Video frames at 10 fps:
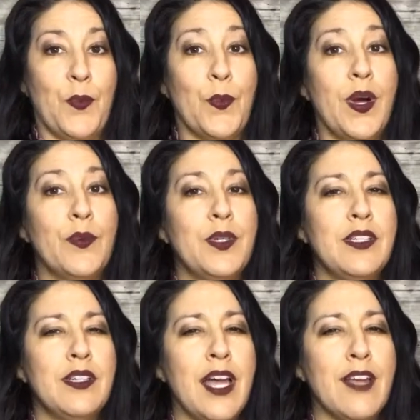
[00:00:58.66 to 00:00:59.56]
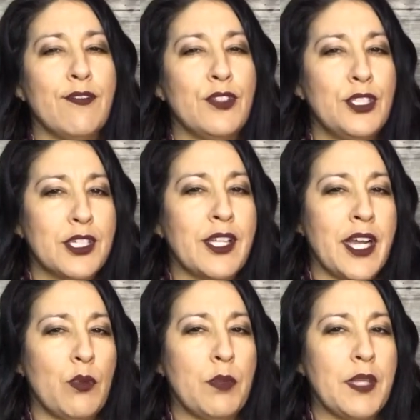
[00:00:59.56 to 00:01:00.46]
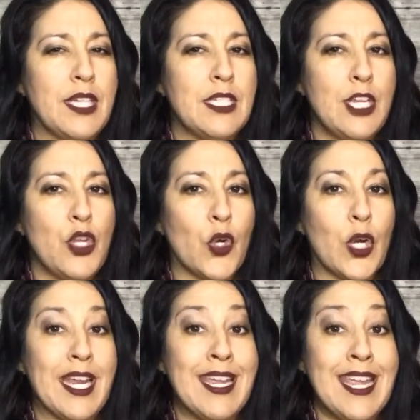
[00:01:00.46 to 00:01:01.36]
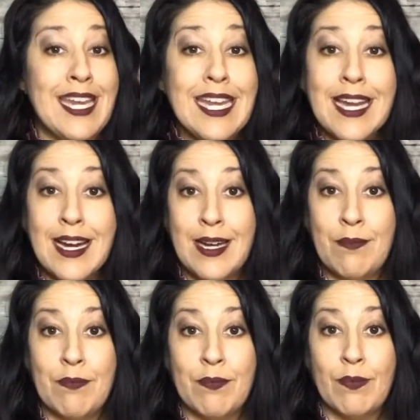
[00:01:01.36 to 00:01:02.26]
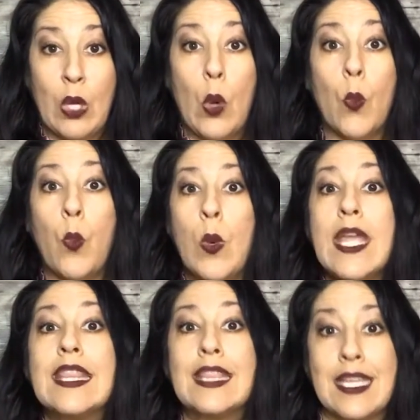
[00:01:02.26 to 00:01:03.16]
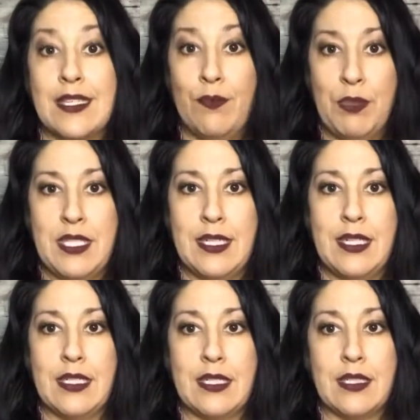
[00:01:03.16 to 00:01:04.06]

What would life look like replacing your income with this business?